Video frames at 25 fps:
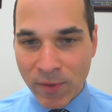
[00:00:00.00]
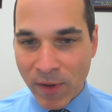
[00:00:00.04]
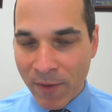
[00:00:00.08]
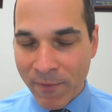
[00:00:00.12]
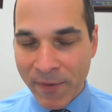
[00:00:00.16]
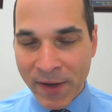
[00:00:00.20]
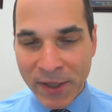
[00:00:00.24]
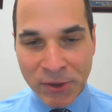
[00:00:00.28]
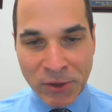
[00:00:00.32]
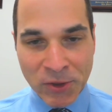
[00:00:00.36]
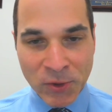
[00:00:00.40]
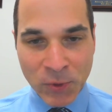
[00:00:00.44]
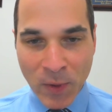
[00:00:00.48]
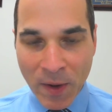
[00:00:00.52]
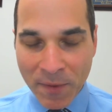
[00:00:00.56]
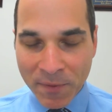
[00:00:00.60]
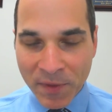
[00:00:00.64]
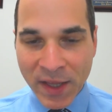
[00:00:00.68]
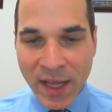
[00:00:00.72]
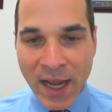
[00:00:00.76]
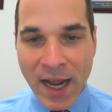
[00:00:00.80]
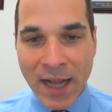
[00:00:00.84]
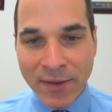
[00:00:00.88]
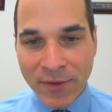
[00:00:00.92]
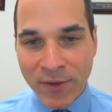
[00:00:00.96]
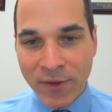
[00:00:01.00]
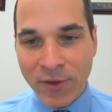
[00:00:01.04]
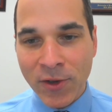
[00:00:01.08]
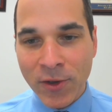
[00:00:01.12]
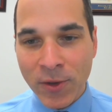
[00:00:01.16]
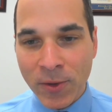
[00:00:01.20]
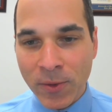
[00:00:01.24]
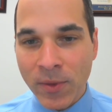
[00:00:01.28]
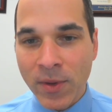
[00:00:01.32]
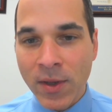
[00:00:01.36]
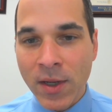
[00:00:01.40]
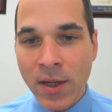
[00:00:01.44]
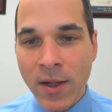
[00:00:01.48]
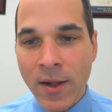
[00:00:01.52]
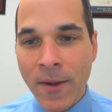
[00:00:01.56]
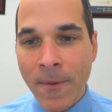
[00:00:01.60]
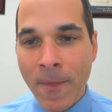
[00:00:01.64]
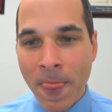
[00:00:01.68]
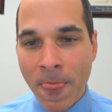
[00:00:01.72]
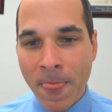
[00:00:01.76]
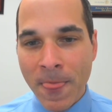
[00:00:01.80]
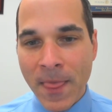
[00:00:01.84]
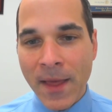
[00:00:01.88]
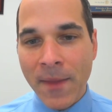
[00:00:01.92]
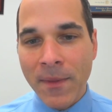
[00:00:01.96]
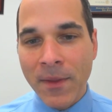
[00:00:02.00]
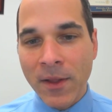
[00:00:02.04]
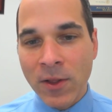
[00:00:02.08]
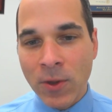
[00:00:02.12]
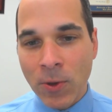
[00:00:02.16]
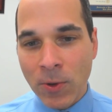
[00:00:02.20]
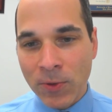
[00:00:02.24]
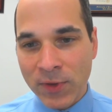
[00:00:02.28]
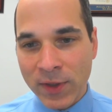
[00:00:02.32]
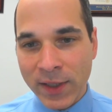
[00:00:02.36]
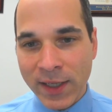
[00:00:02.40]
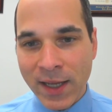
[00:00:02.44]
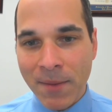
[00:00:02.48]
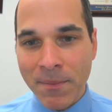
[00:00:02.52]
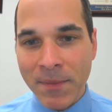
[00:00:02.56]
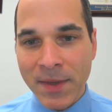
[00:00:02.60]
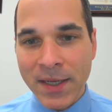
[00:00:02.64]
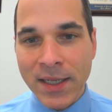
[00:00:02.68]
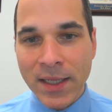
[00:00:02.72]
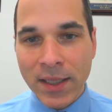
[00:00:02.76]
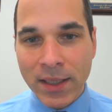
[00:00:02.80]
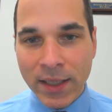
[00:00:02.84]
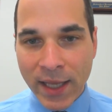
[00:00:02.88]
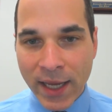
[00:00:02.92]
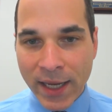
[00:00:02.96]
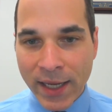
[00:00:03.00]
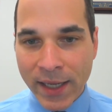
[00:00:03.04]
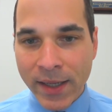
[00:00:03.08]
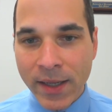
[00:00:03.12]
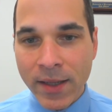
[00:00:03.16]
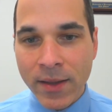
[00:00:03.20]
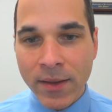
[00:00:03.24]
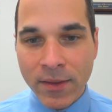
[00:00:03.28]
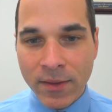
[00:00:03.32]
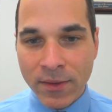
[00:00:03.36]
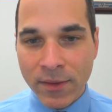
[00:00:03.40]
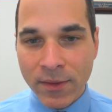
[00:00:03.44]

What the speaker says: renovations, whatever they had to do, then the closing can be delayed